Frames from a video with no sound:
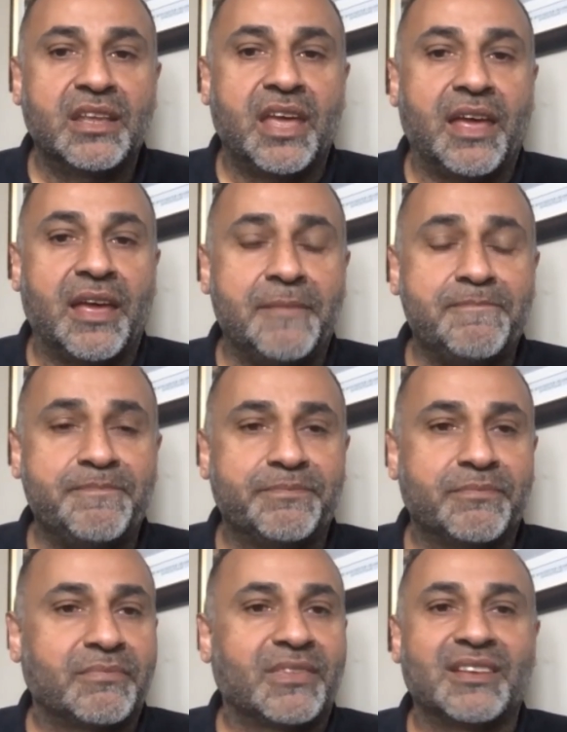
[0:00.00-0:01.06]

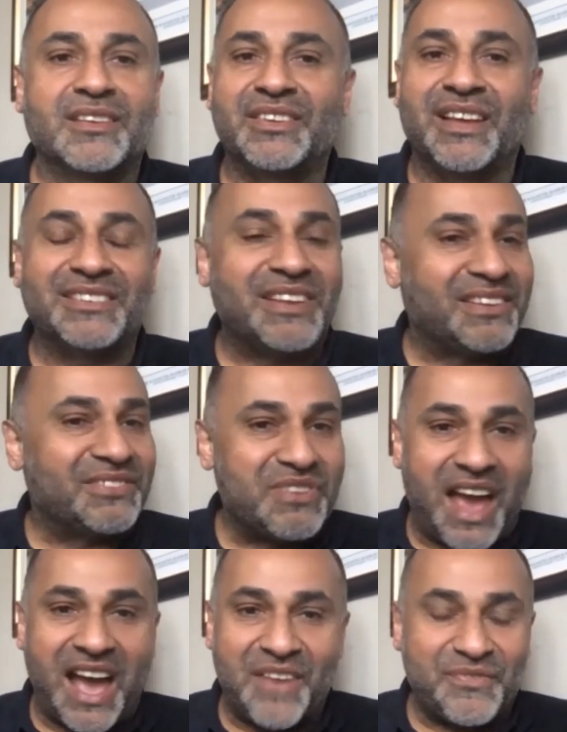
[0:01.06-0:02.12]

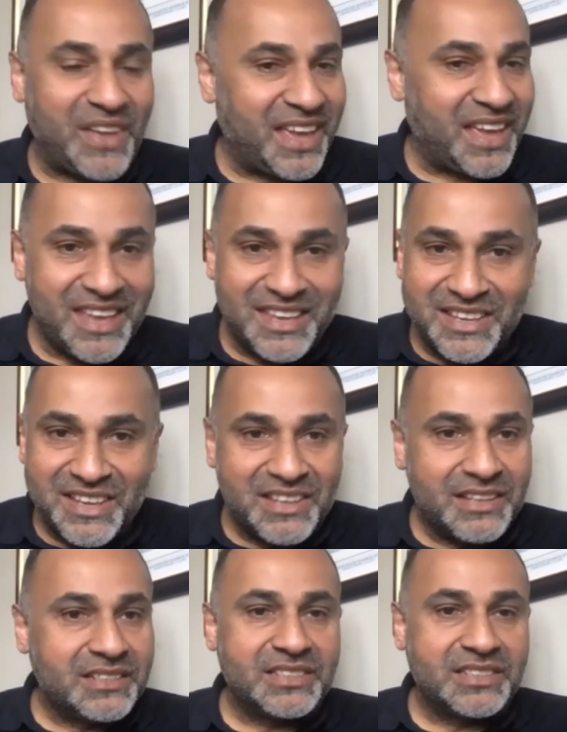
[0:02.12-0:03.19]
Have a
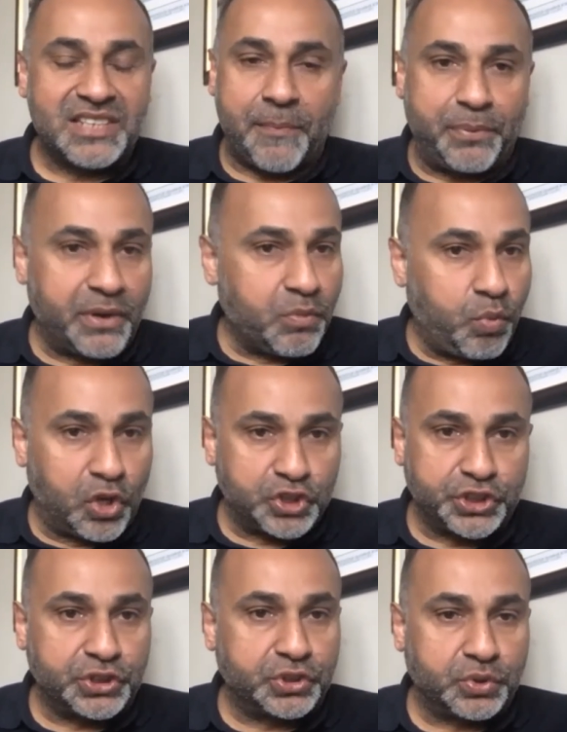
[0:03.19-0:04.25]
separate
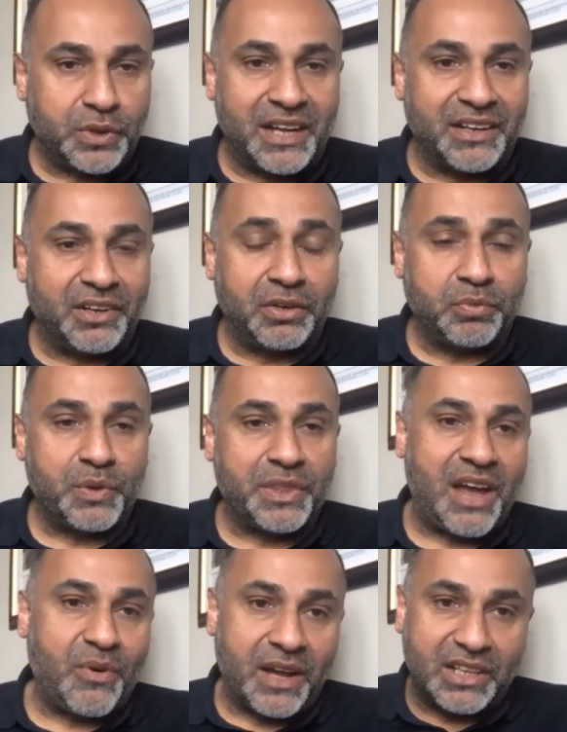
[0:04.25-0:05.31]
washer dryer
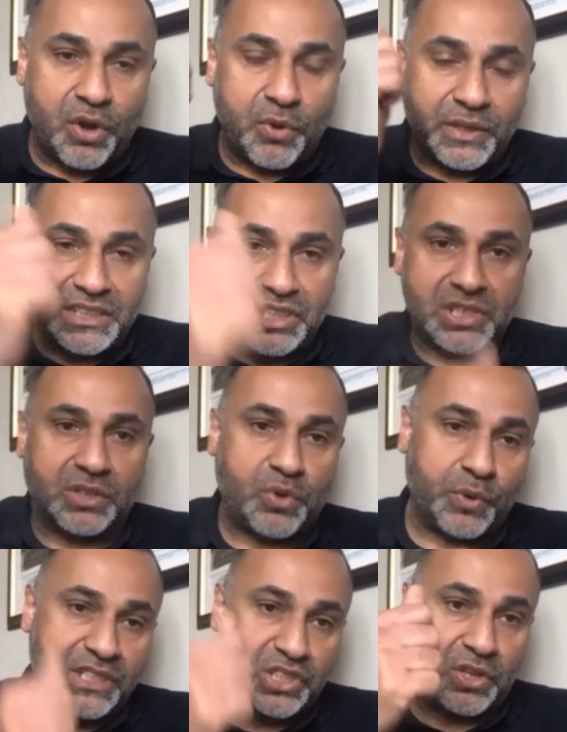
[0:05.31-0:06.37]
without a coin
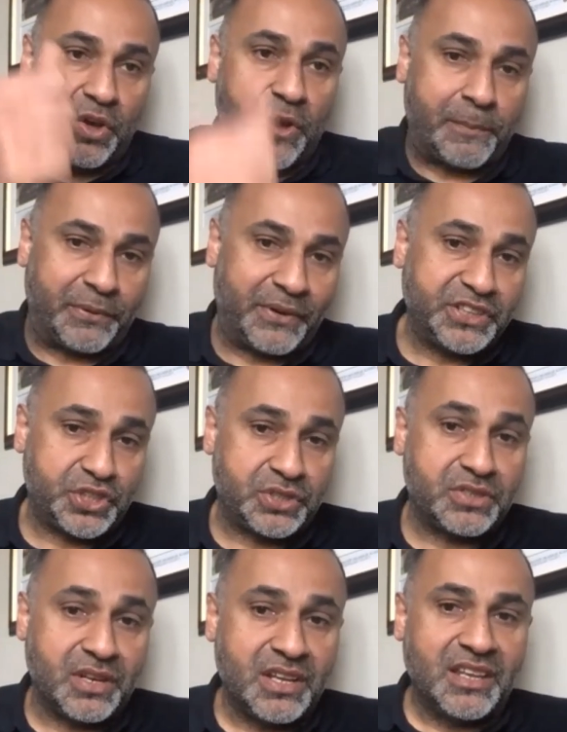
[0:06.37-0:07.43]
slot
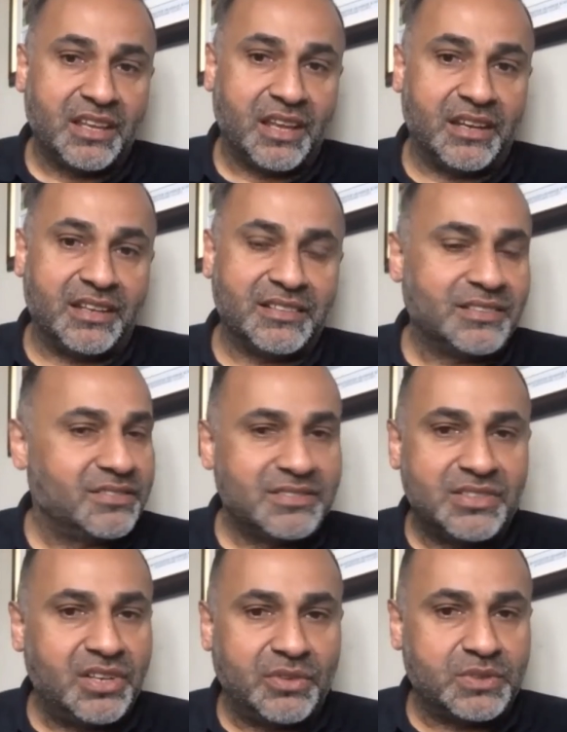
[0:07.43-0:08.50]
operation in it.
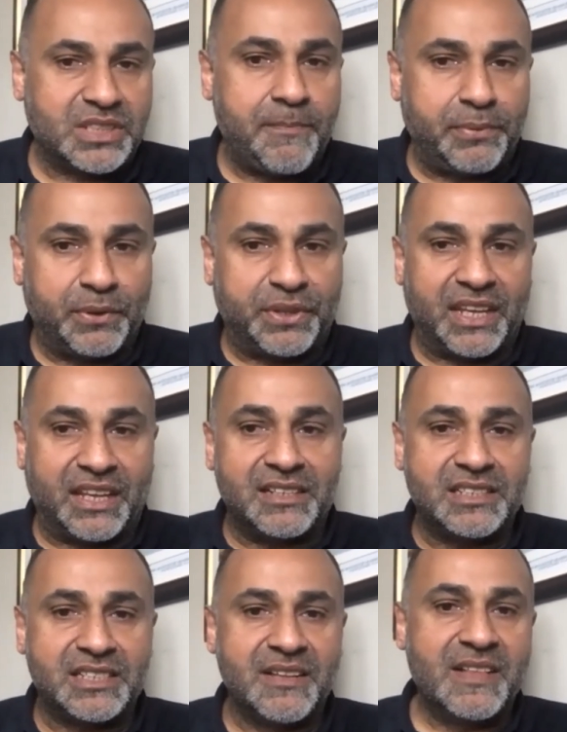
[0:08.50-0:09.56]
You know, simple
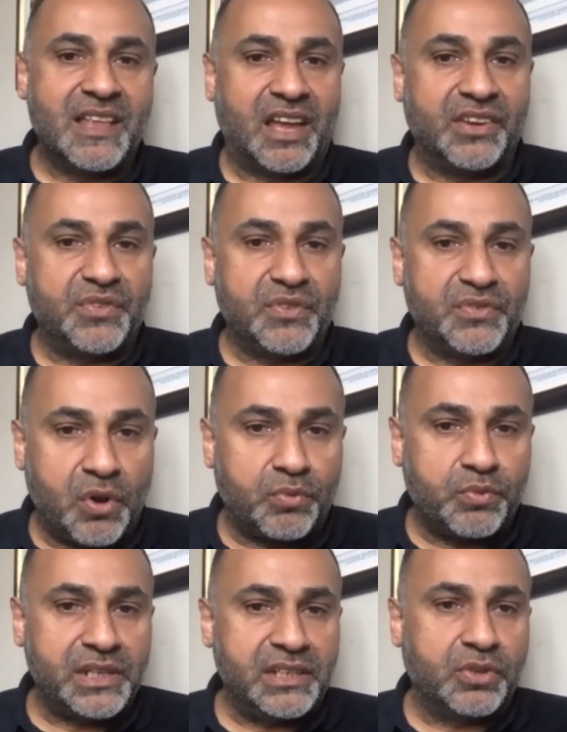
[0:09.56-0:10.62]
things. And if you've got
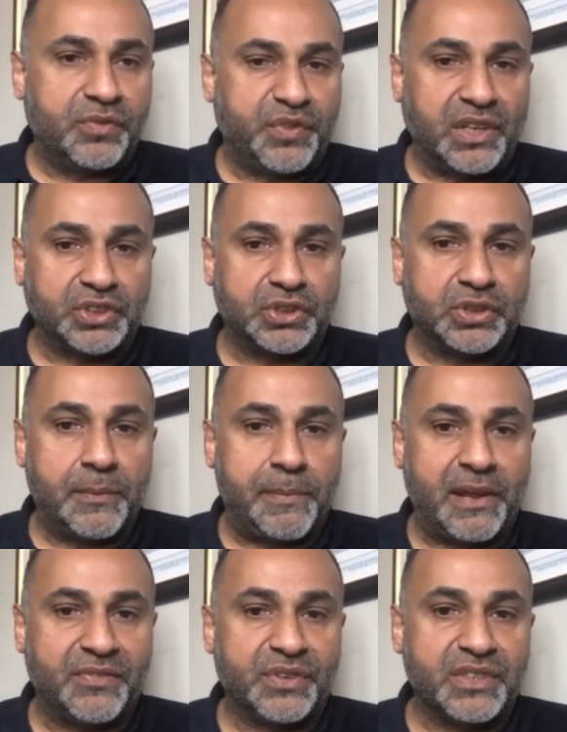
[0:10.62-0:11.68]
really good functional
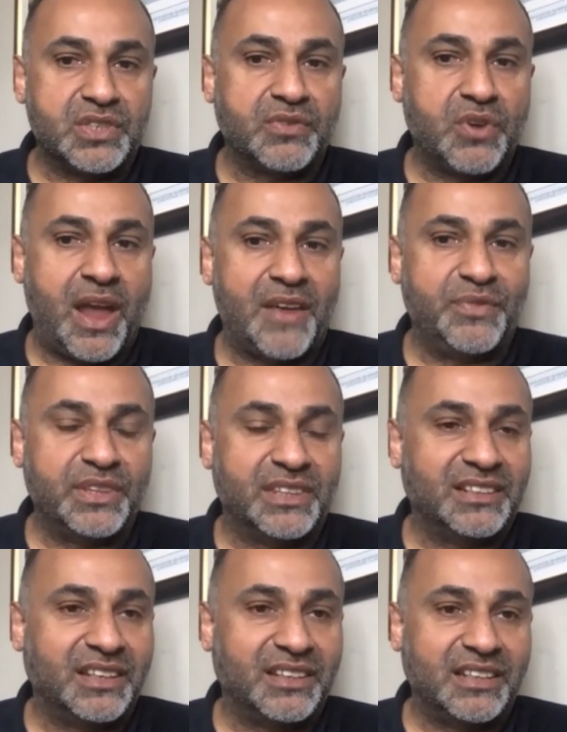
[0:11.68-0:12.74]
benefits, you've got
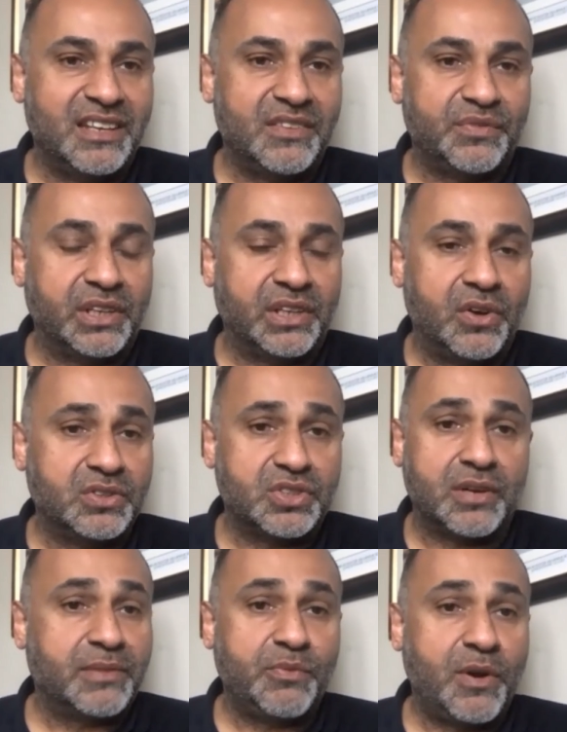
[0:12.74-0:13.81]
everything that they need for the long
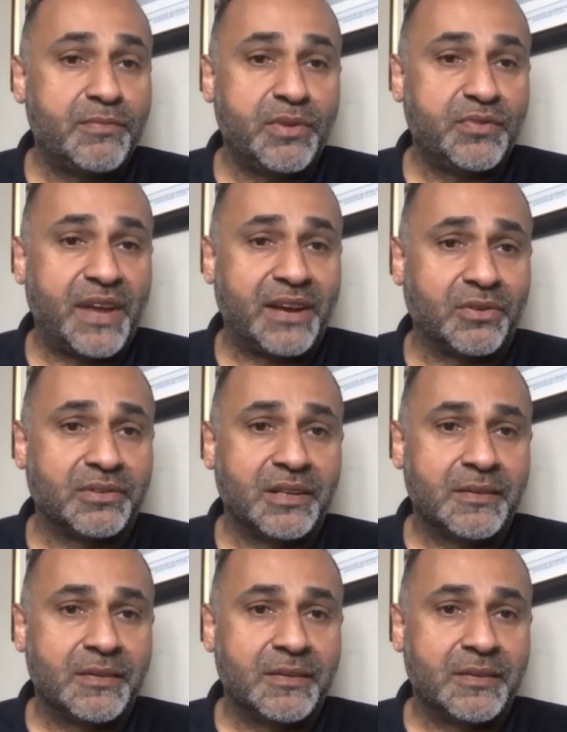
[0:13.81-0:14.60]
term, they won't move out.